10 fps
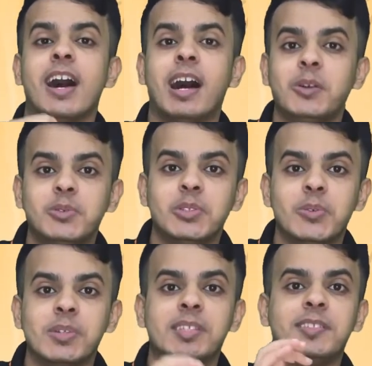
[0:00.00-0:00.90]
how to
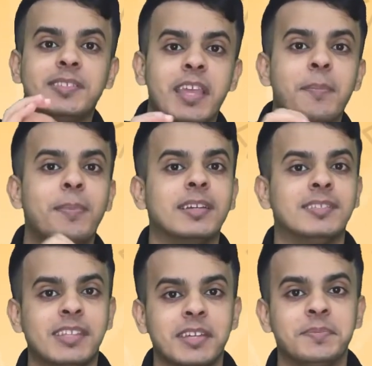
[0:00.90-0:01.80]
do it step by
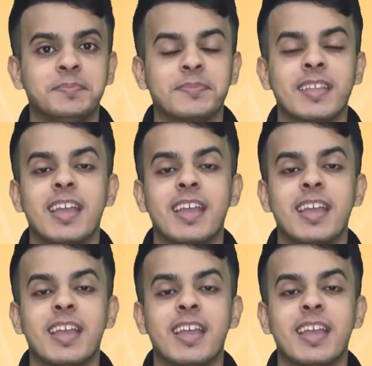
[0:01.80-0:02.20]
step.